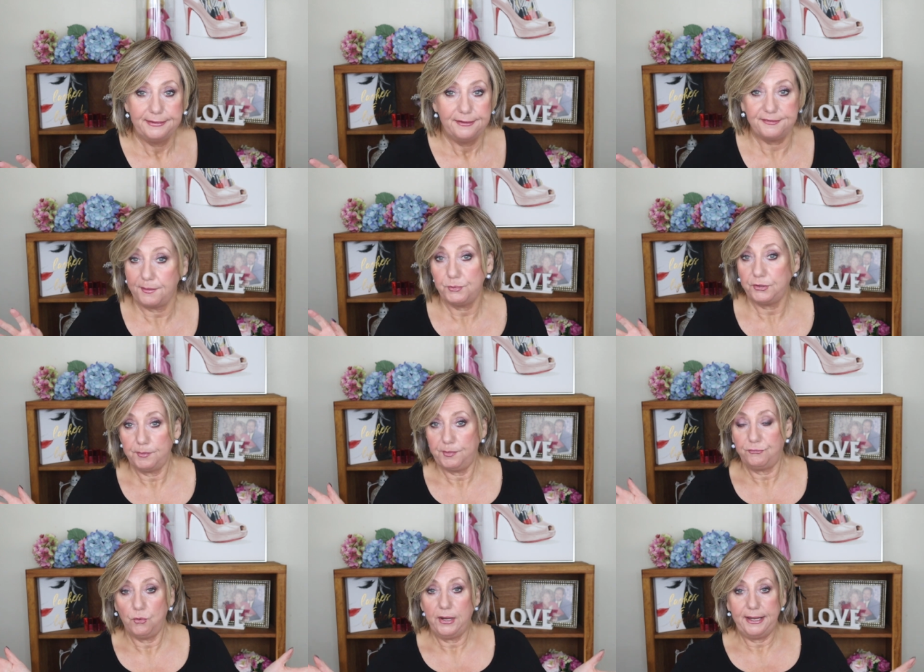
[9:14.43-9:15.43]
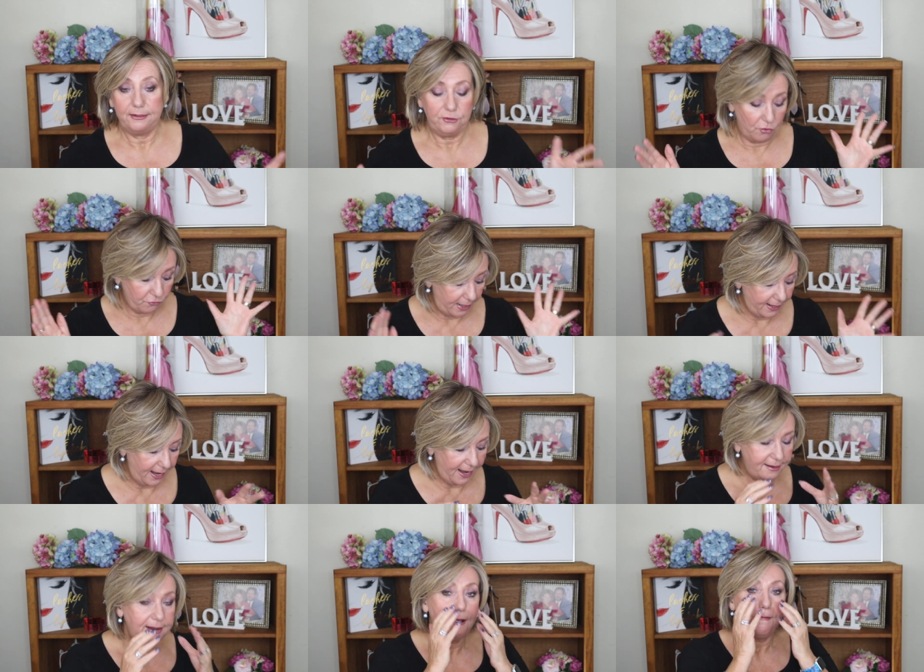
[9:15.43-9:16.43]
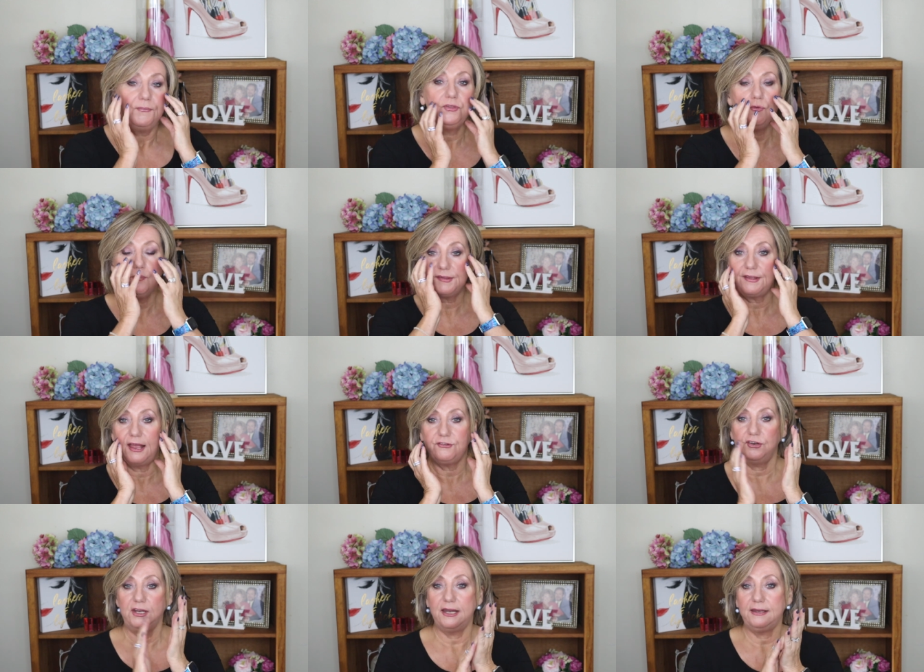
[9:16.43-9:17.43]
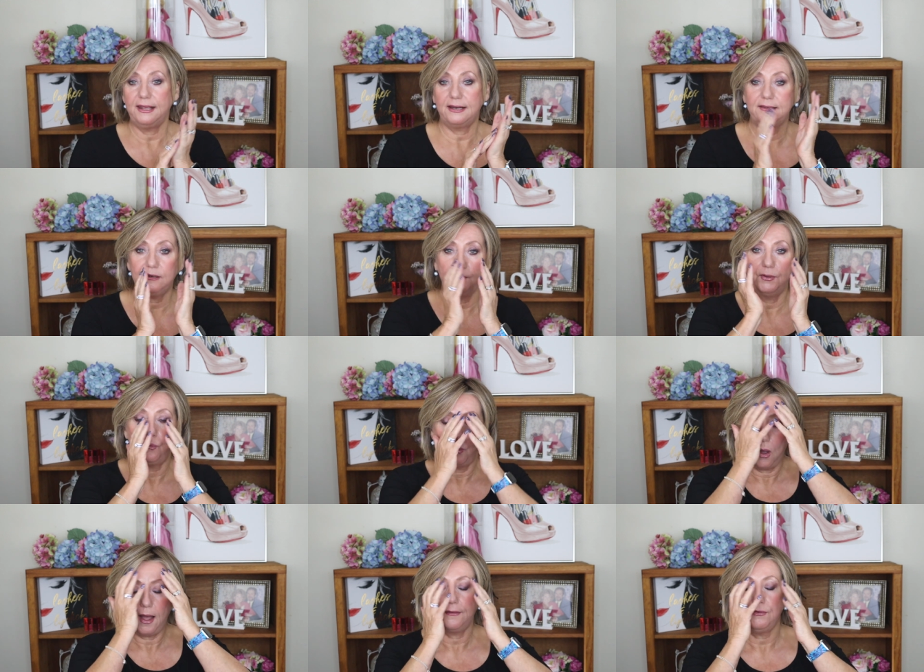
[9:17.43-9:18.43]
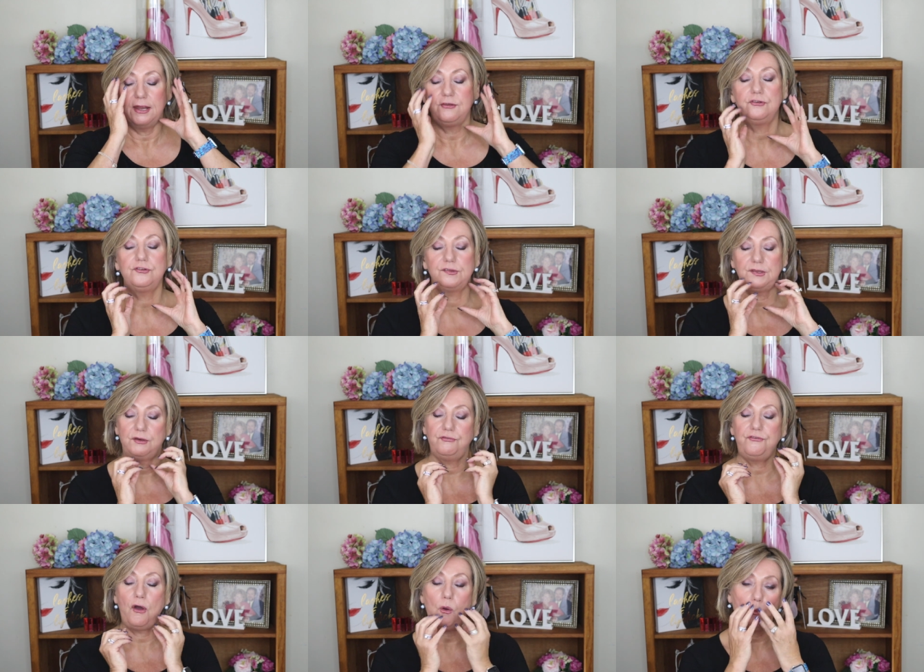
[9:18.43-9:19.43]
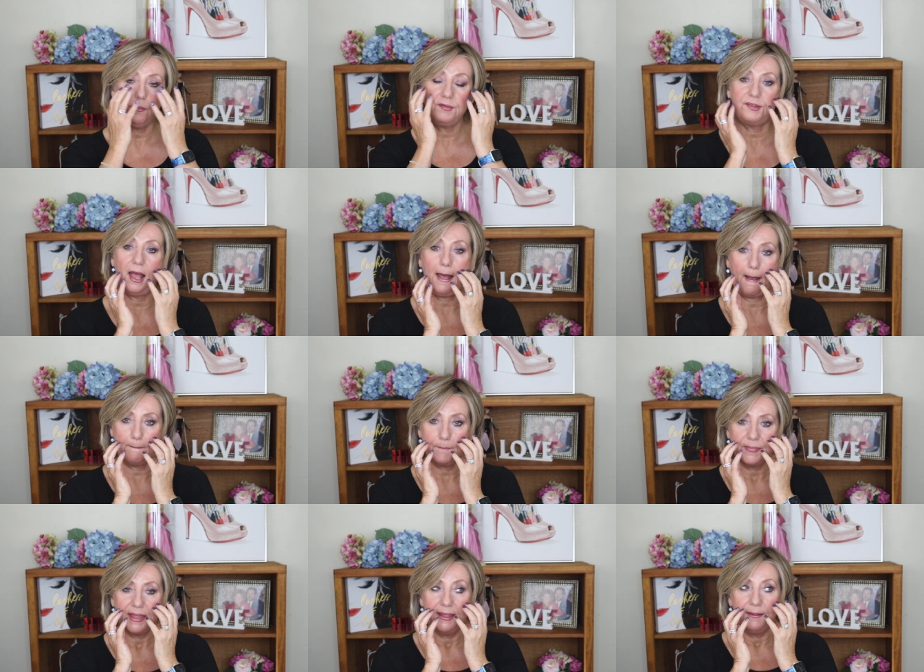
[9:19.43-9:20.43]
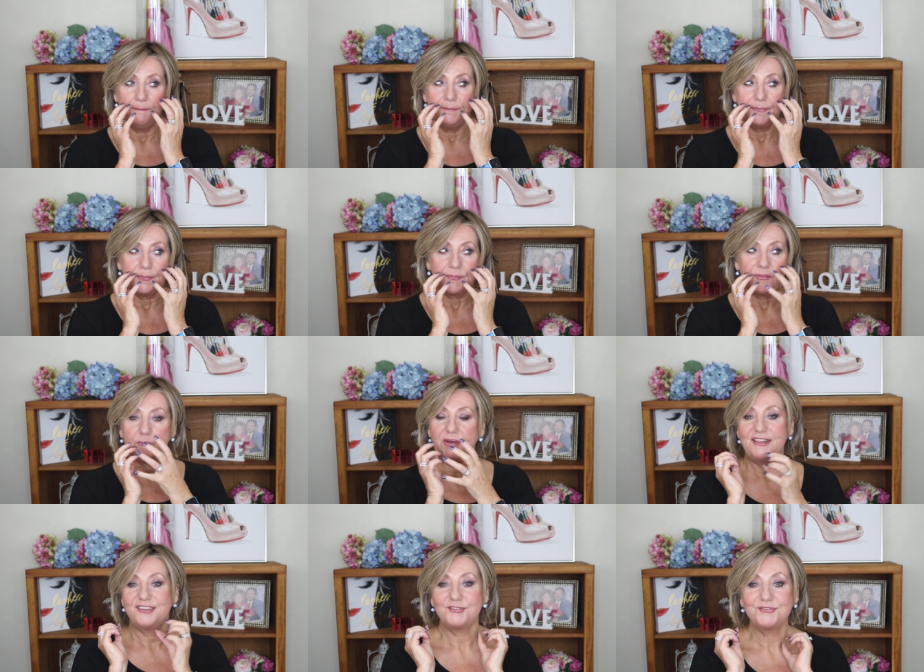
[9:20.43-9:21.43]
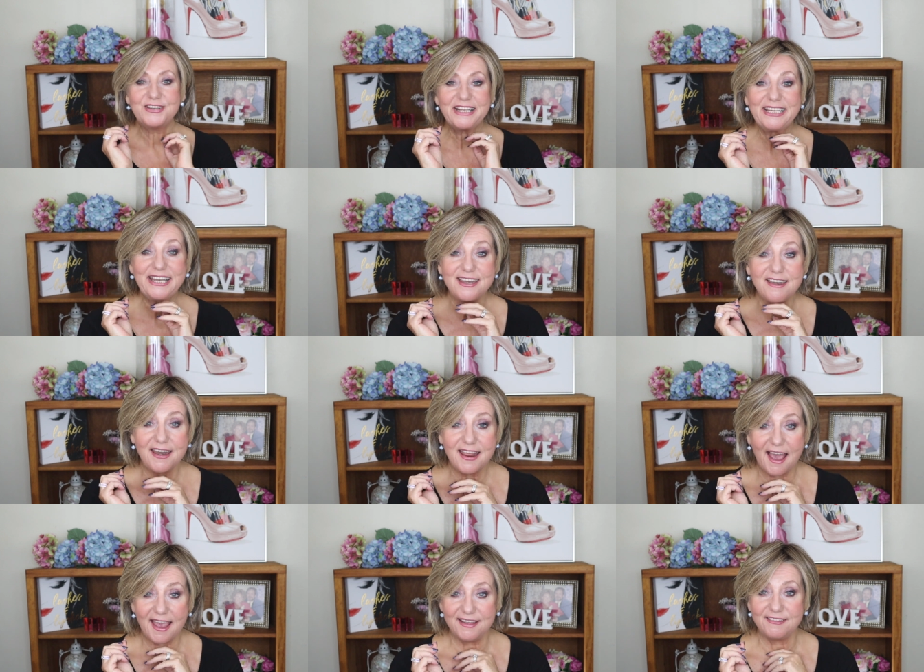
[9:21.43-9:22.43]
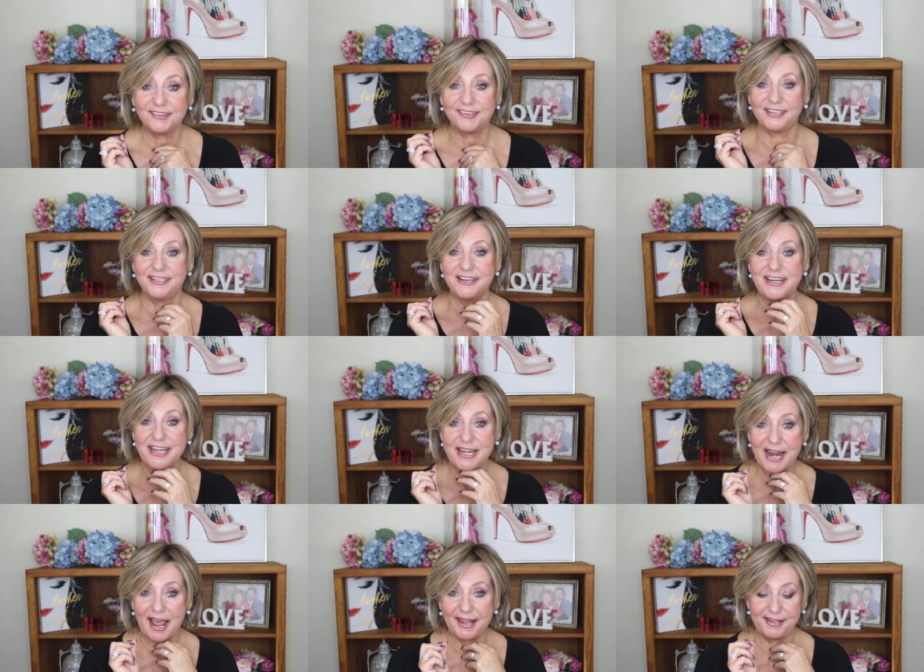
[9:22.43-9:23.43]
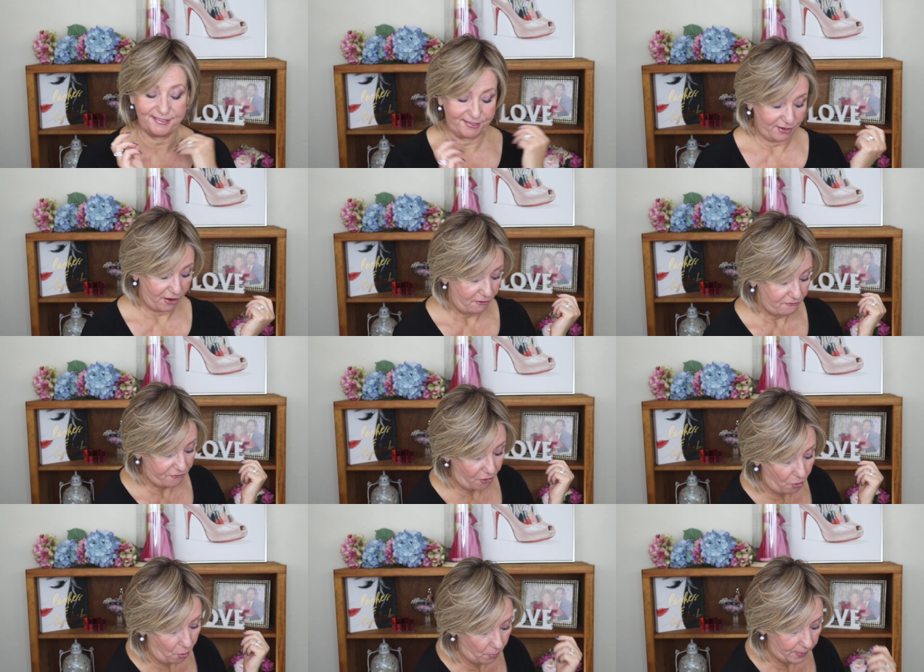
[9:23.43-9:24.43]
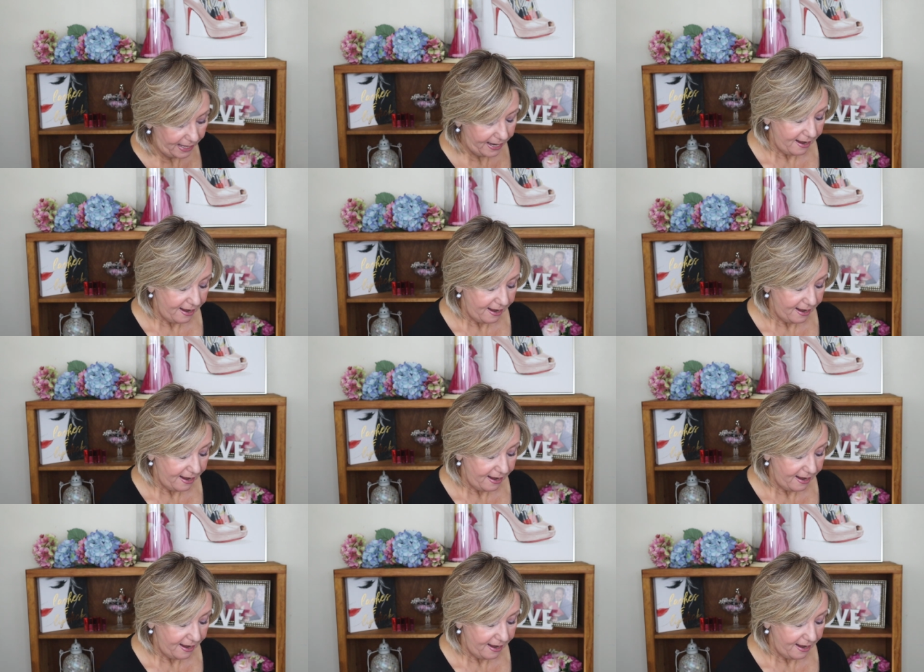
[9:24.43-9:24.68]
separately beforehand, go right ahead. Then you massage it in, get a little bit of water, and you just, it foams up. But it's a really nice foam.